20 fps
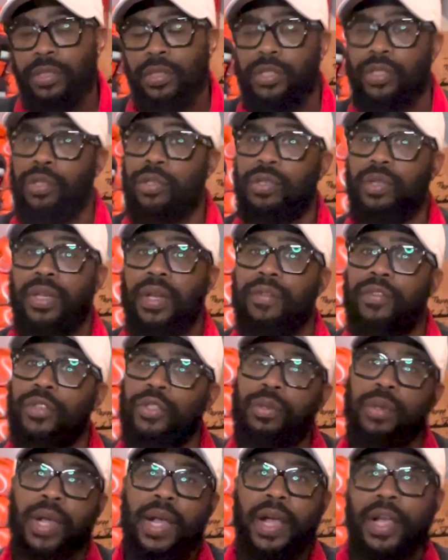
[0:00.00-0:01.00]
so you're never
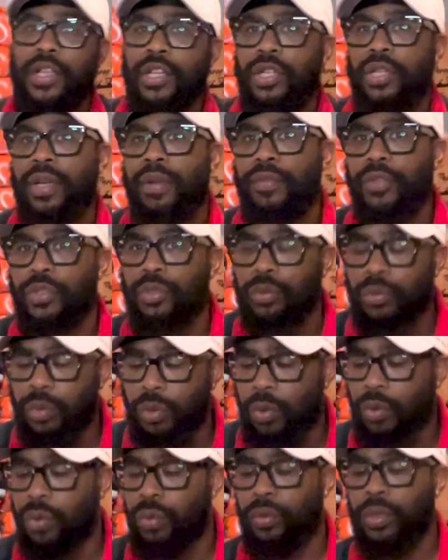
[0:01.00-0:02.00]
too hot, you're never too
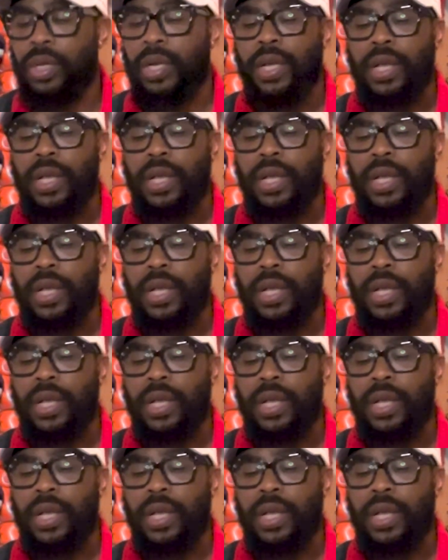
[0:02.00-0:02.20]
cold.